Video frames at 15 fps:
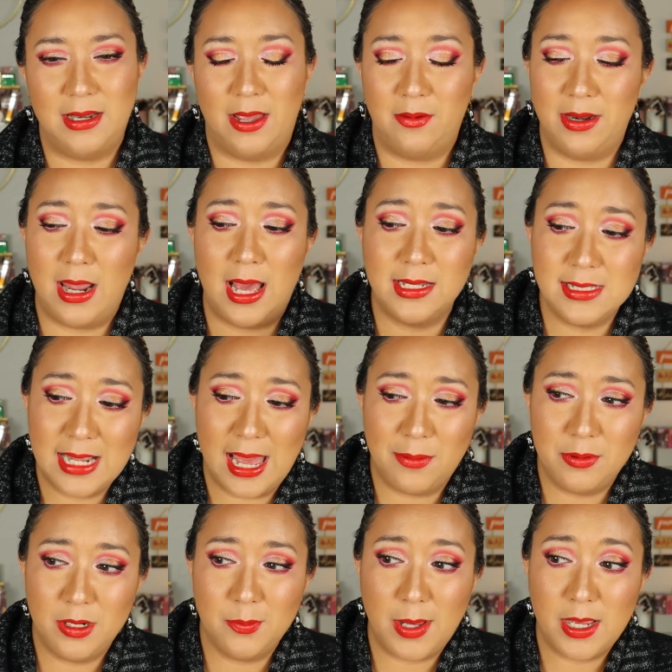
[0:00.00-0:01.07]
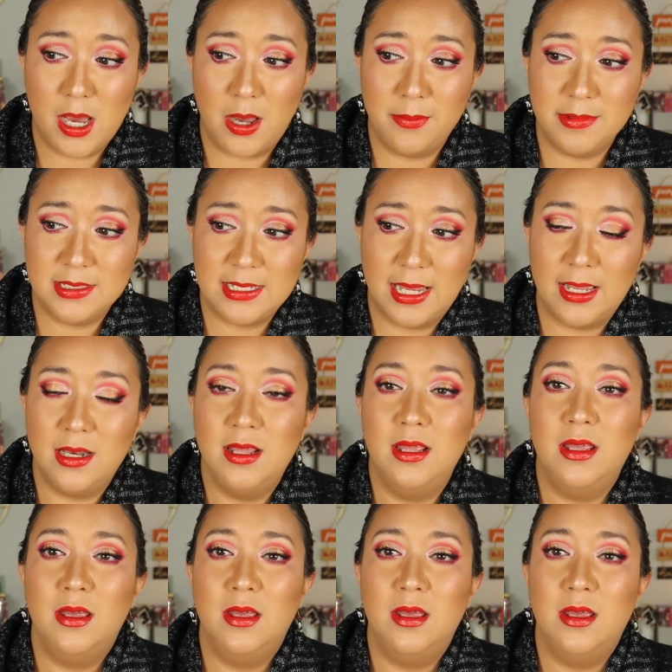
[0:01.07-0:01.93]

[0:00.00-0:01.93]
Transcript: Now, it hasn't happened in my comments yet,